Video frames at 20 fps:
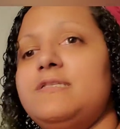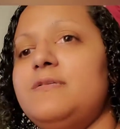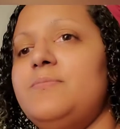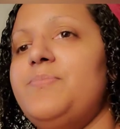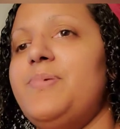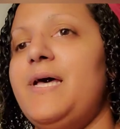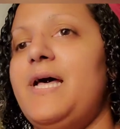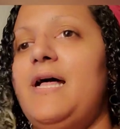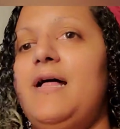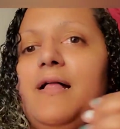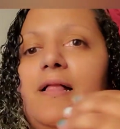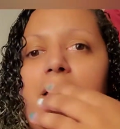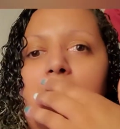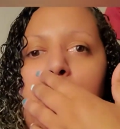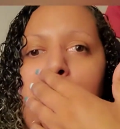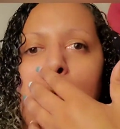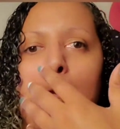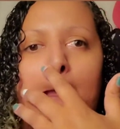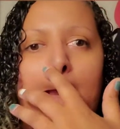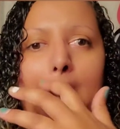the bell
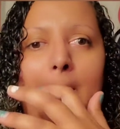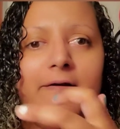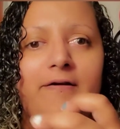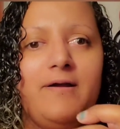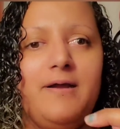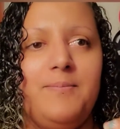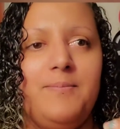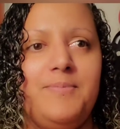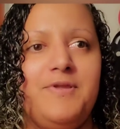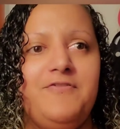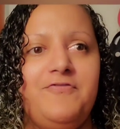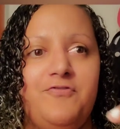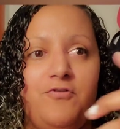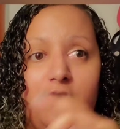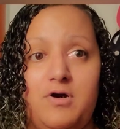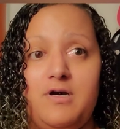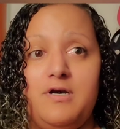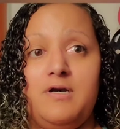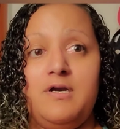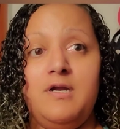
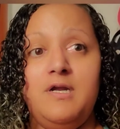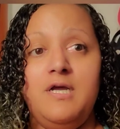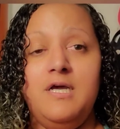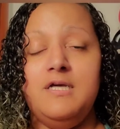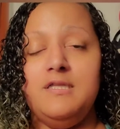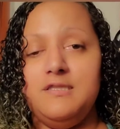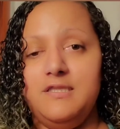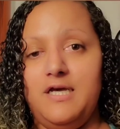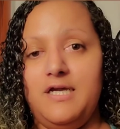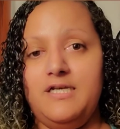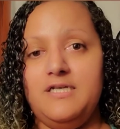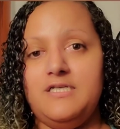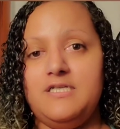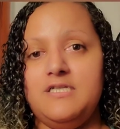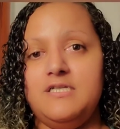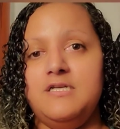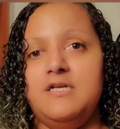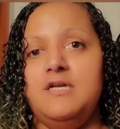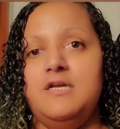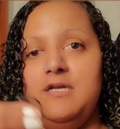before
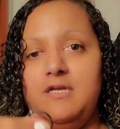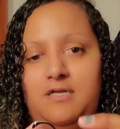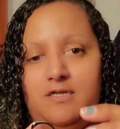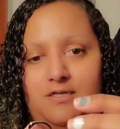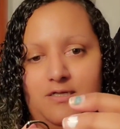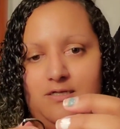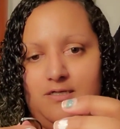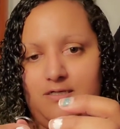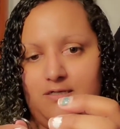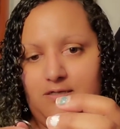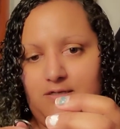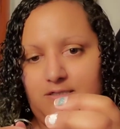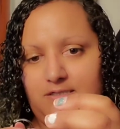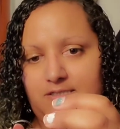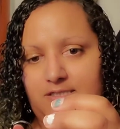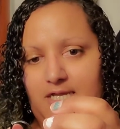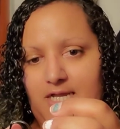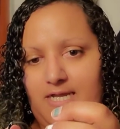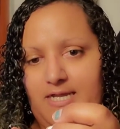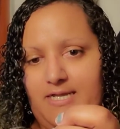lunch
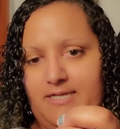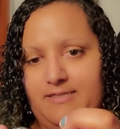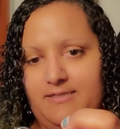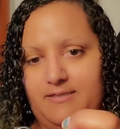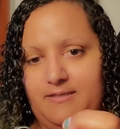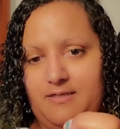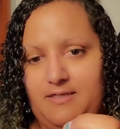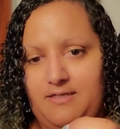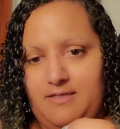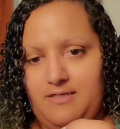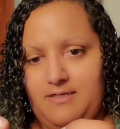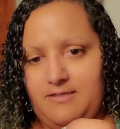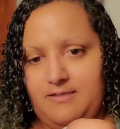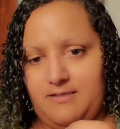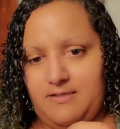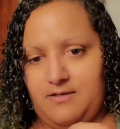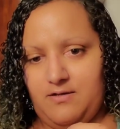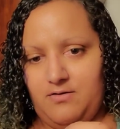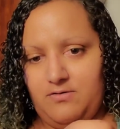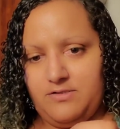sign
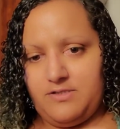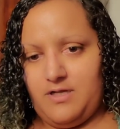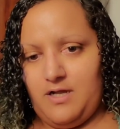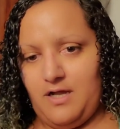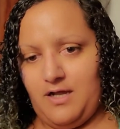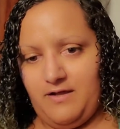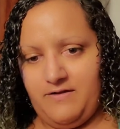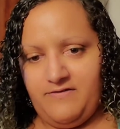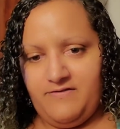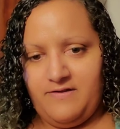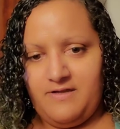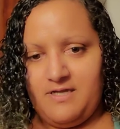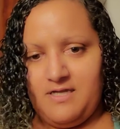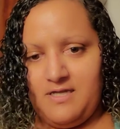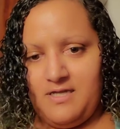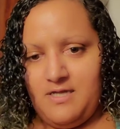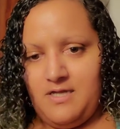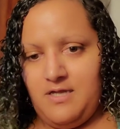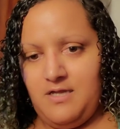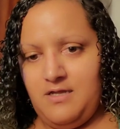goes off,
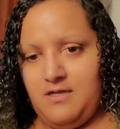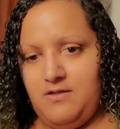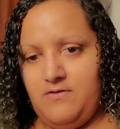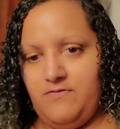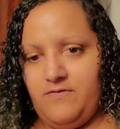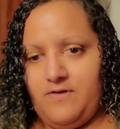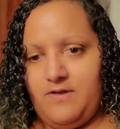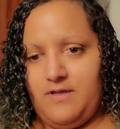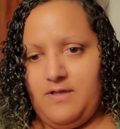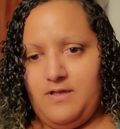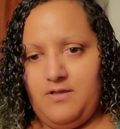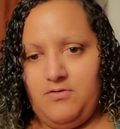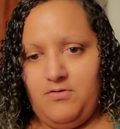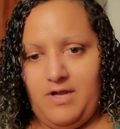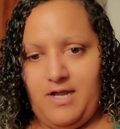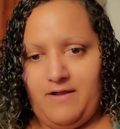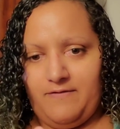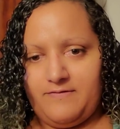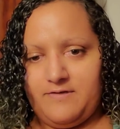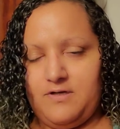you
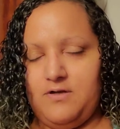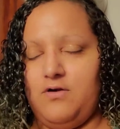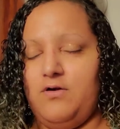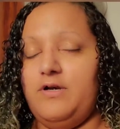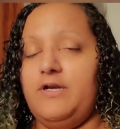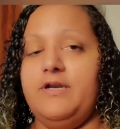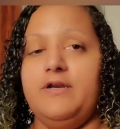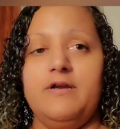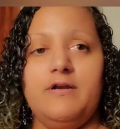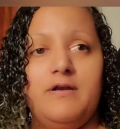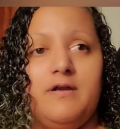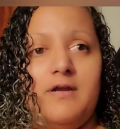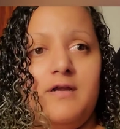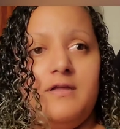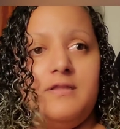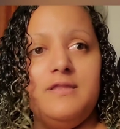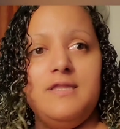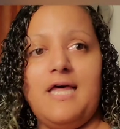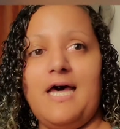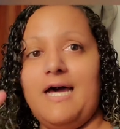have to go to your
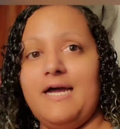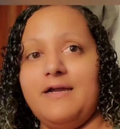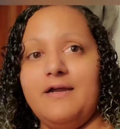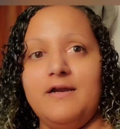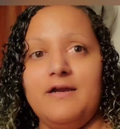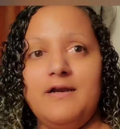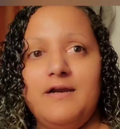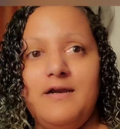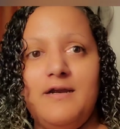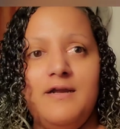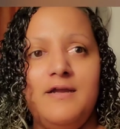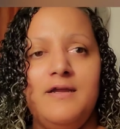locker.